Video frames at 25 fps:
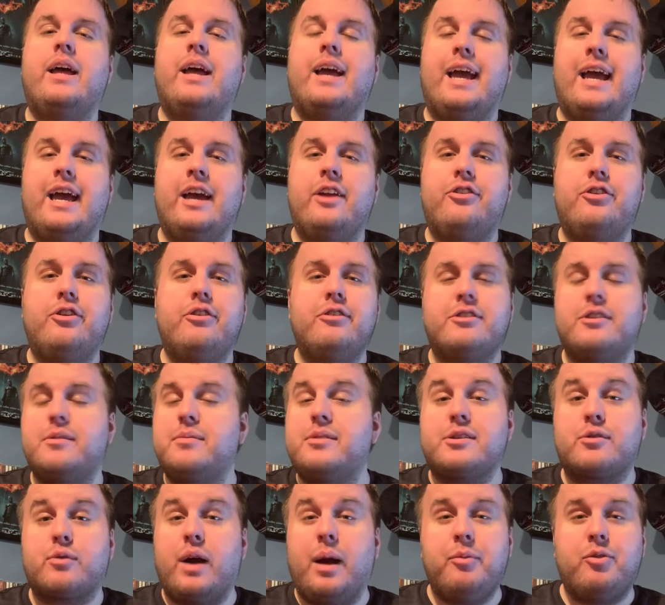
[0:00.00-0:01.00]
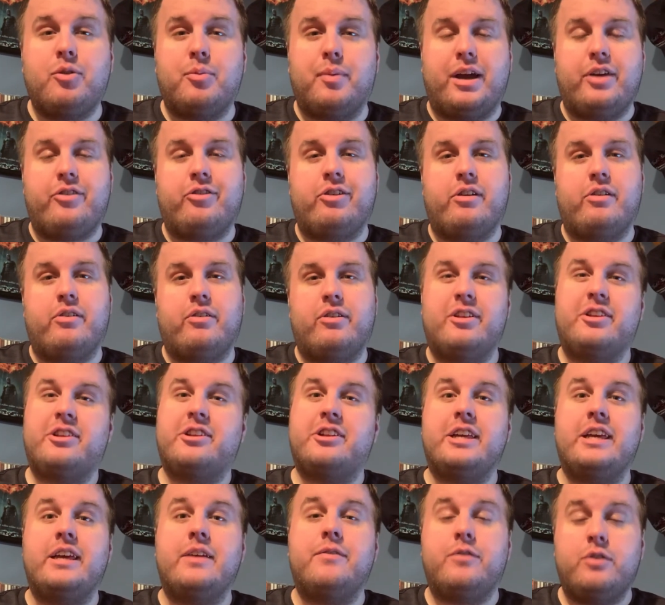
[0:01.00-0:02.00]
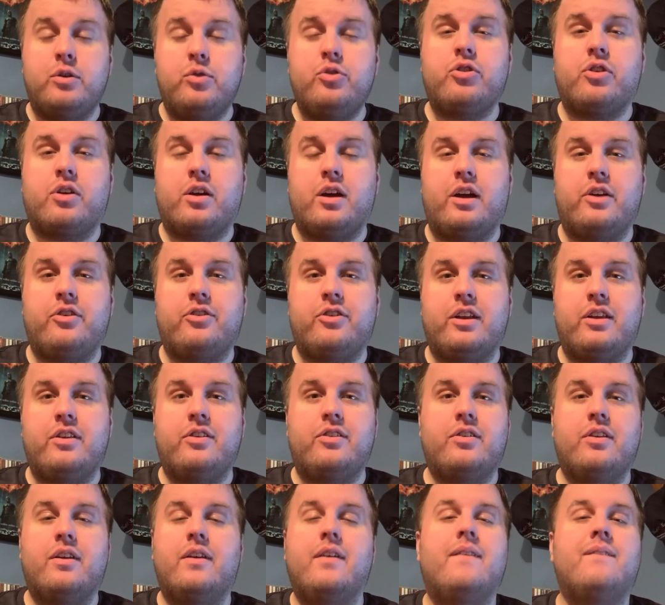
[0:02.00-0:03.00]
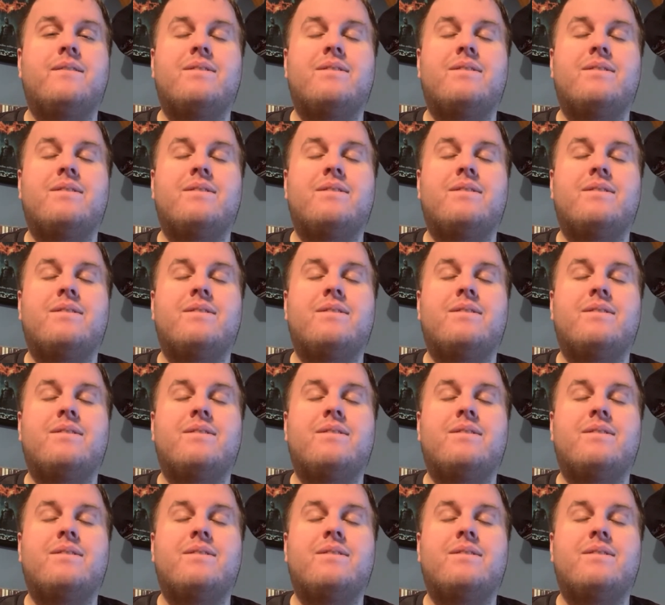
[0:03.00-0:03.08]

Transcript: and to subscribe to my channel to see future content.